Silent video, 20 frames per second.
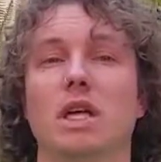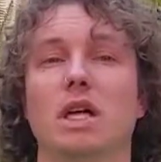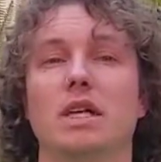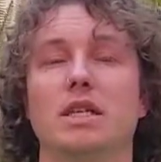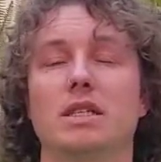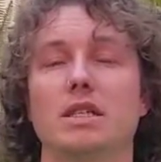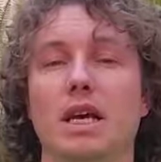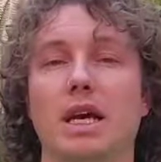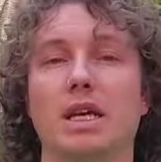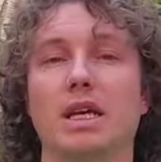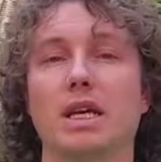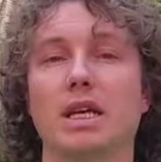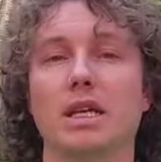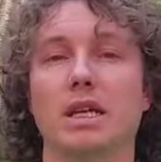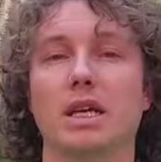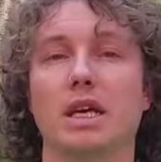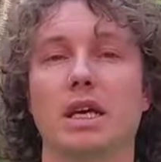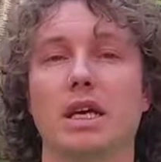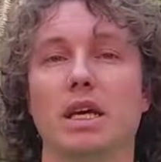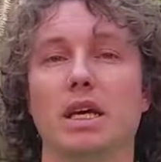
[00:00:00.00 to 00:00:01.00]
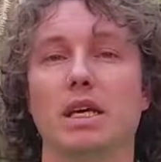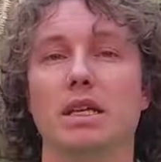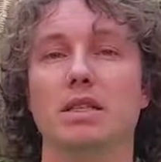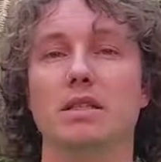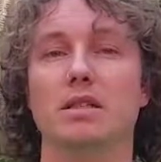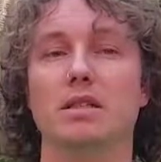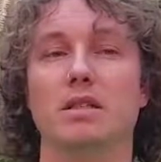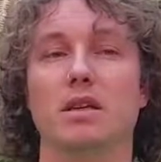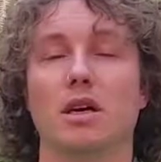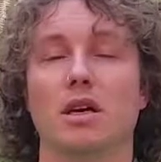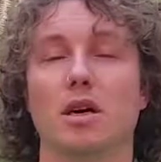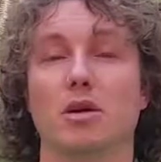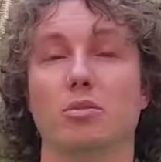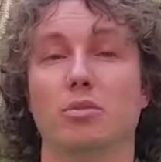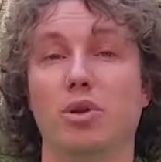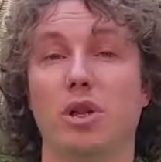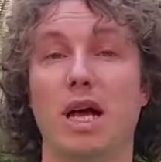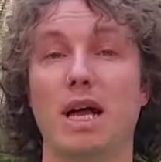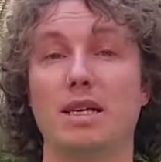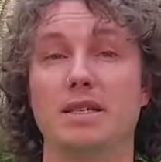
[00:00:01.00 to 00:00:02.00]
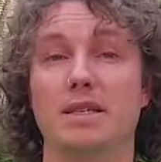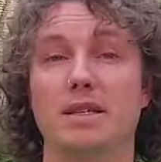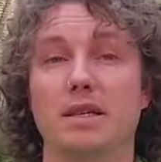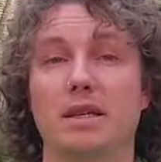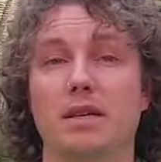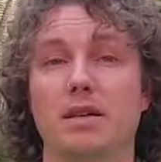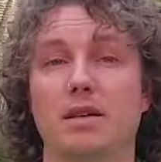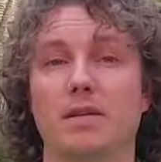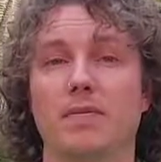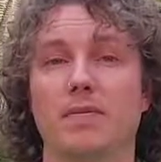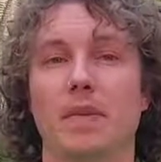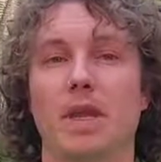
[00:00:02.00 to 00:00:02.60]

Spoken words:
Second is plastic.